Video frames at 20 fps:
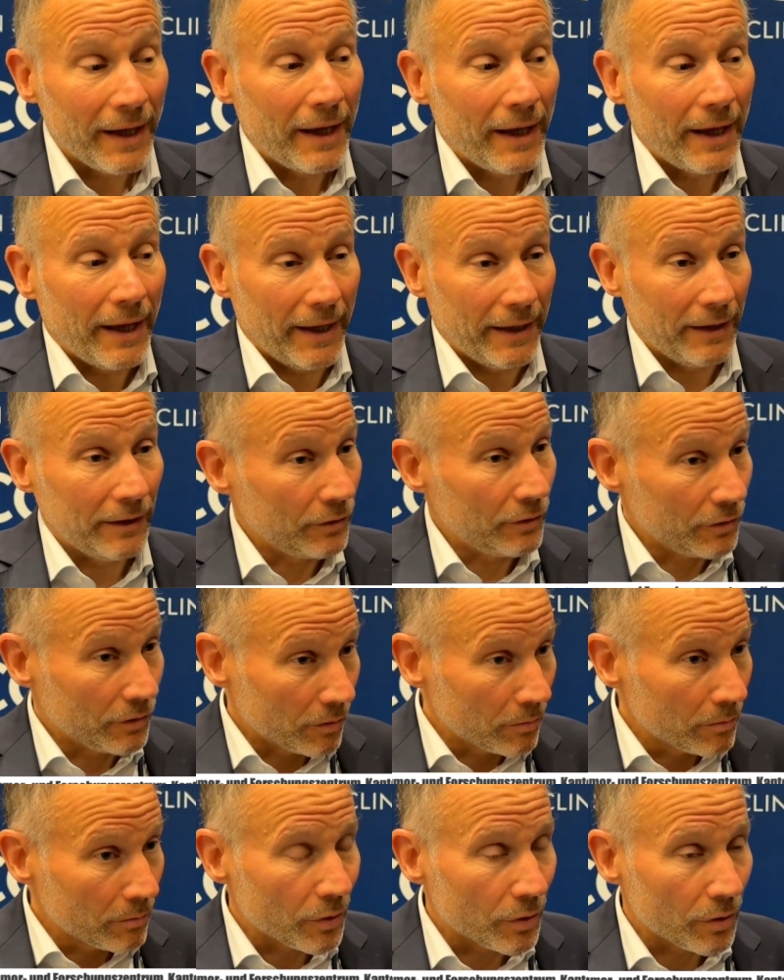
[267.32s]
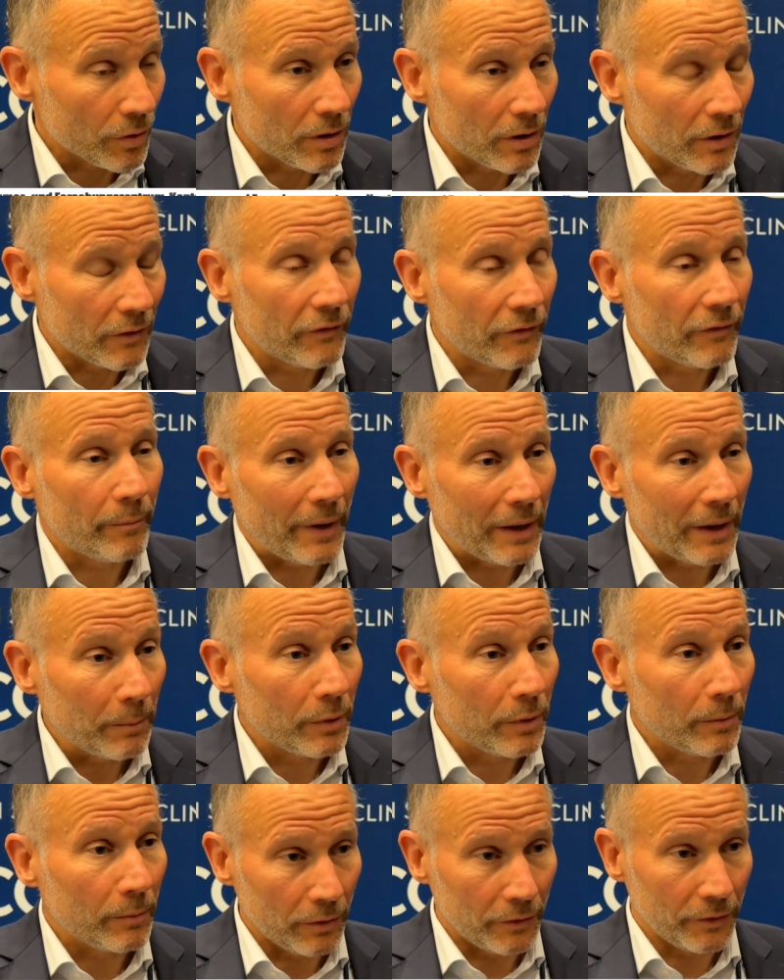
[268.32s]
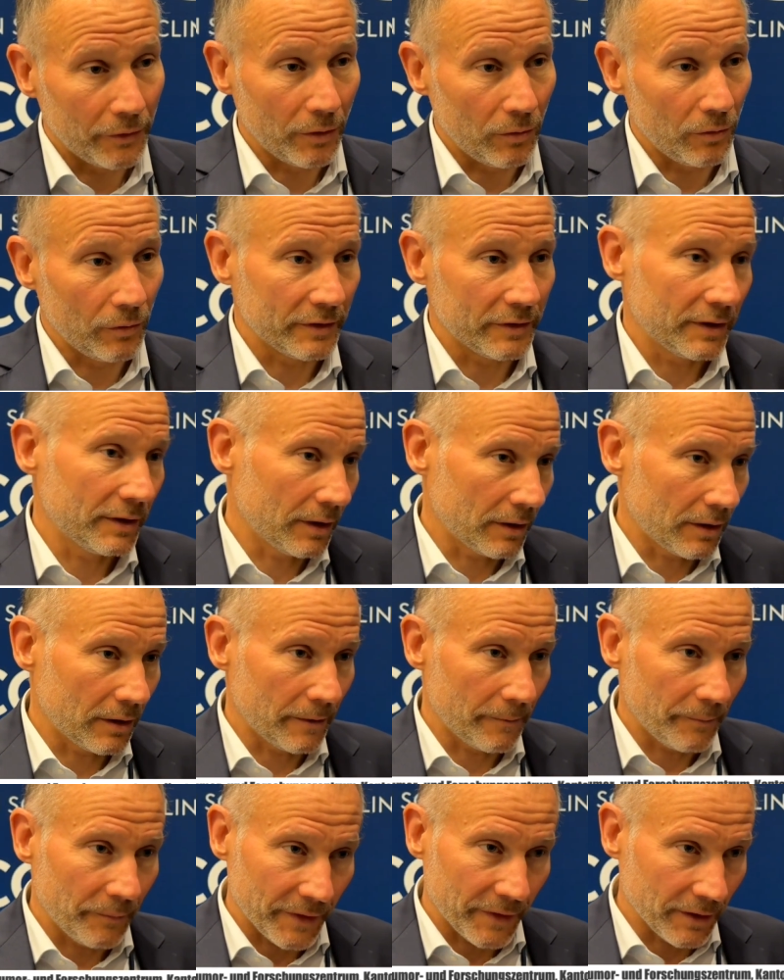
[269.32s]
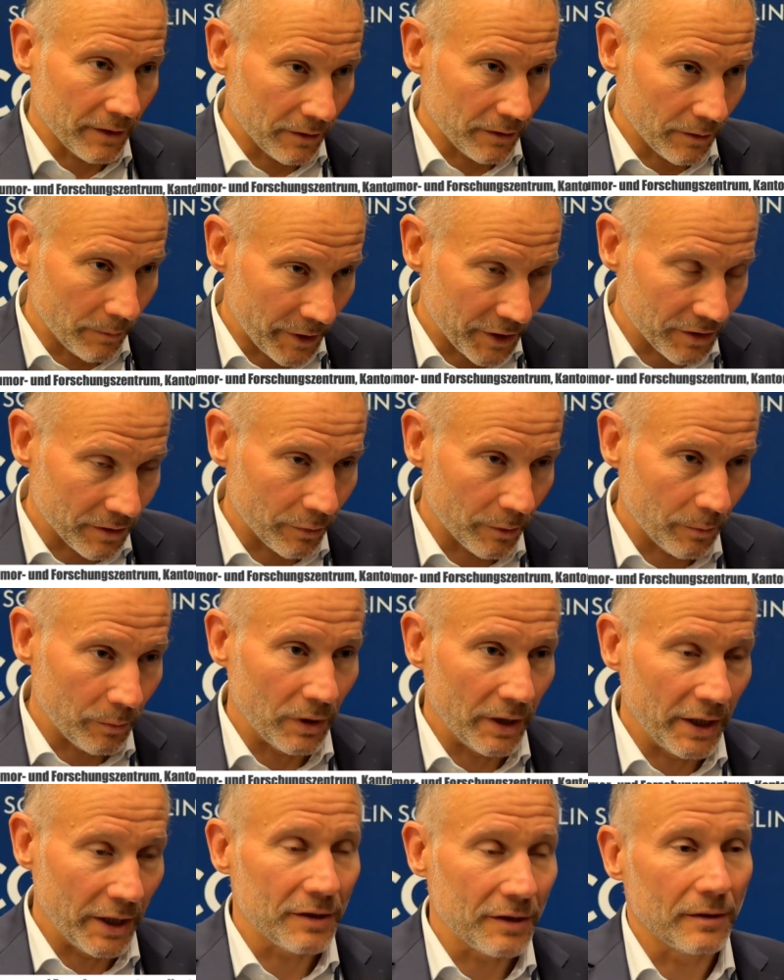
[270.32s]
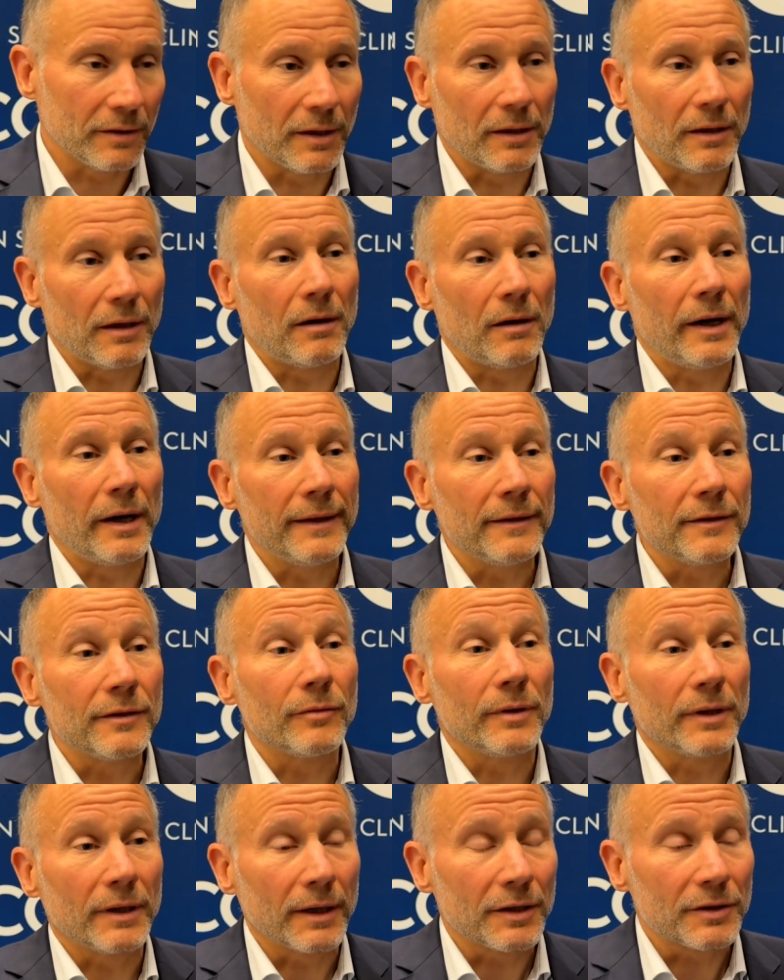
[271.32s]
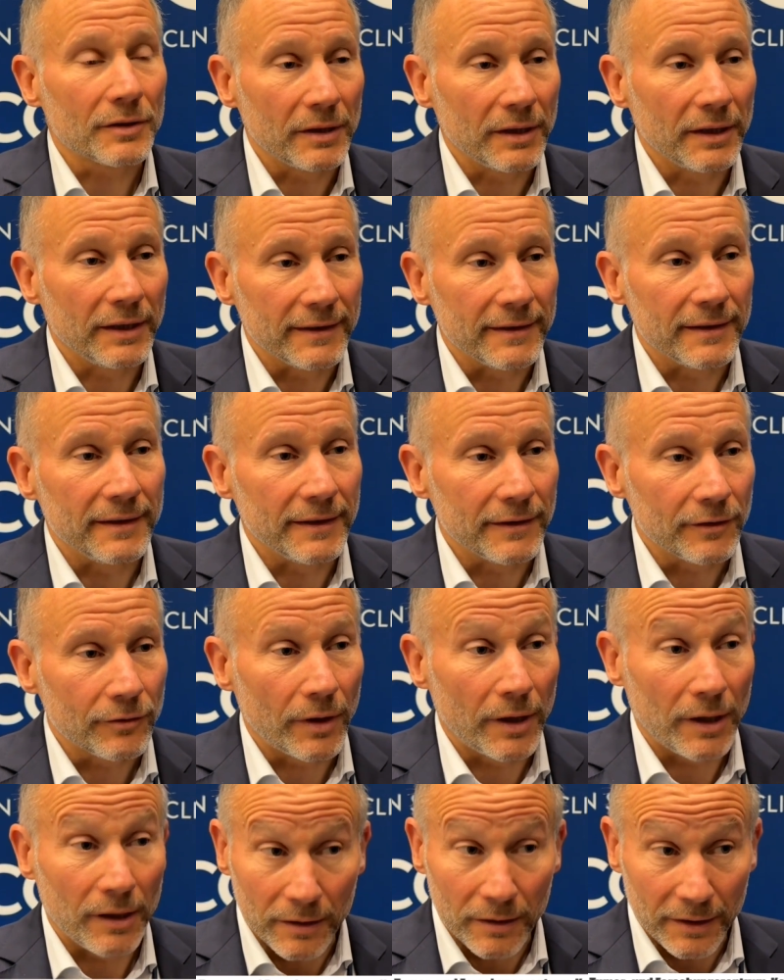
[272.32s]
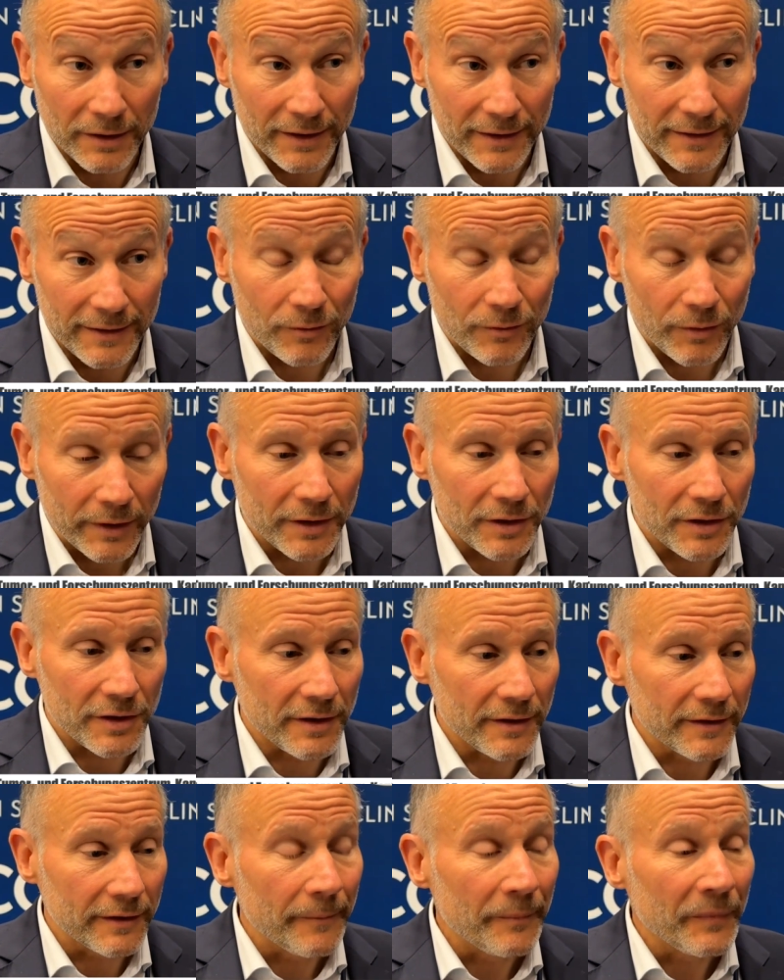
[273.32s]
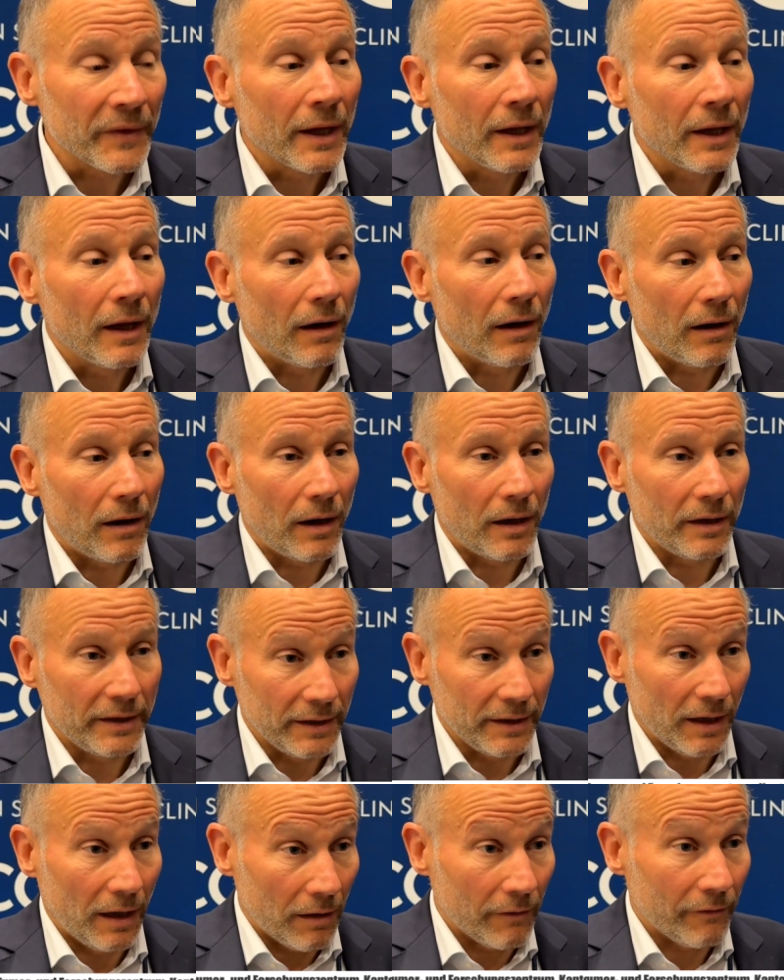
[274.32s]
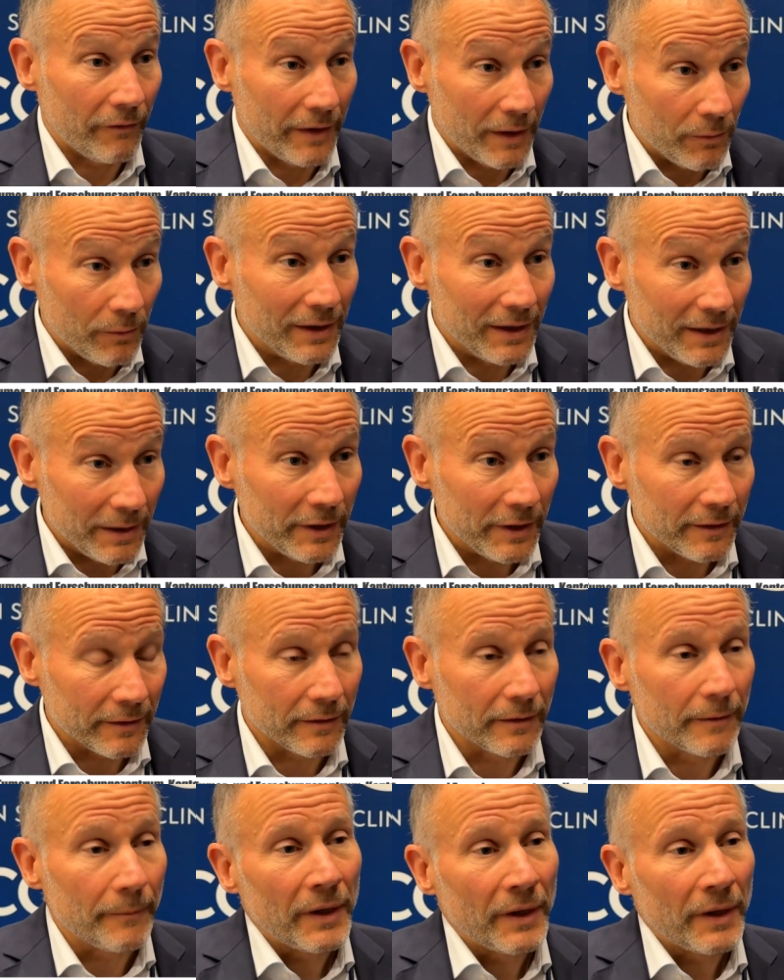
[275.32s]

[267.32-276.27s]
and the number of palpable nodes that are the patient population that are entering actually this trial and these strategies are very limited.